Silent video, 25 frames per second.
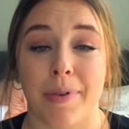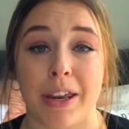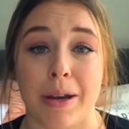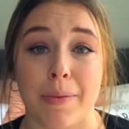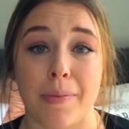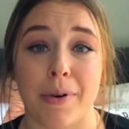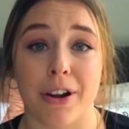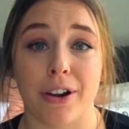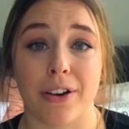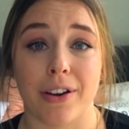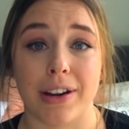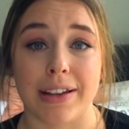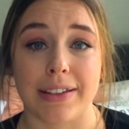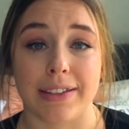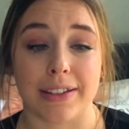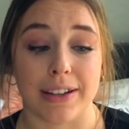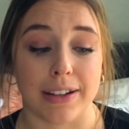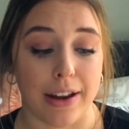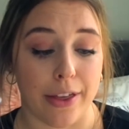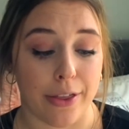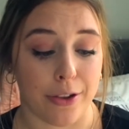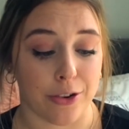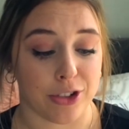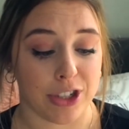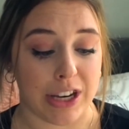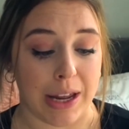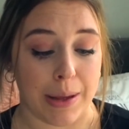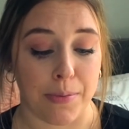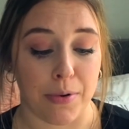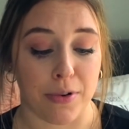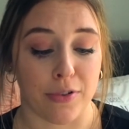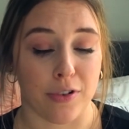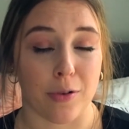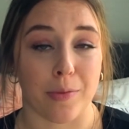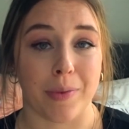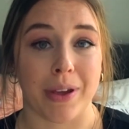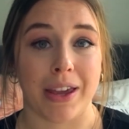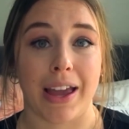Peanut butter is another
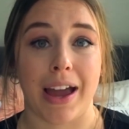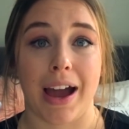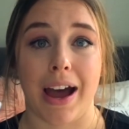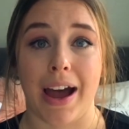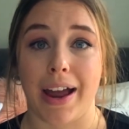staple for me.